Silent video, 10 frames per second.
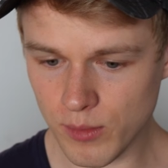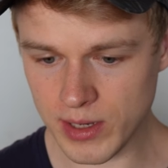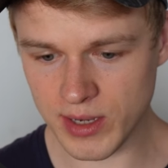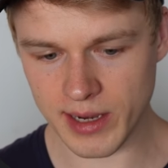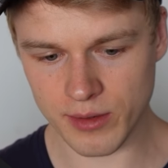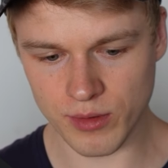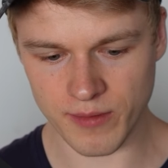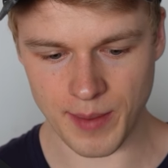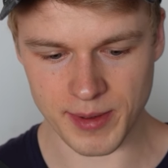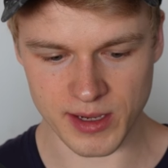when you head into
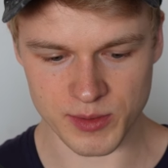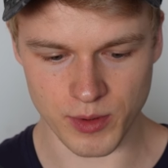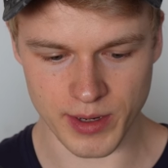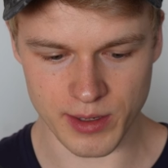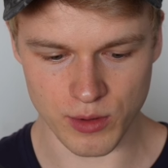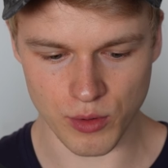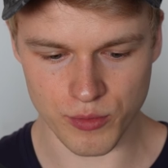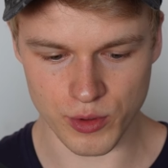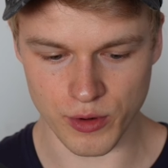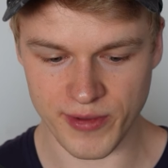the Vapi dashboard and you go
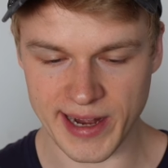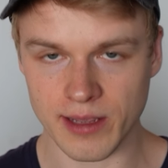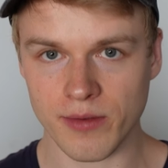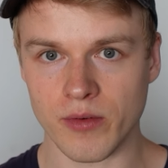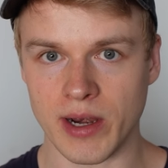to your settings,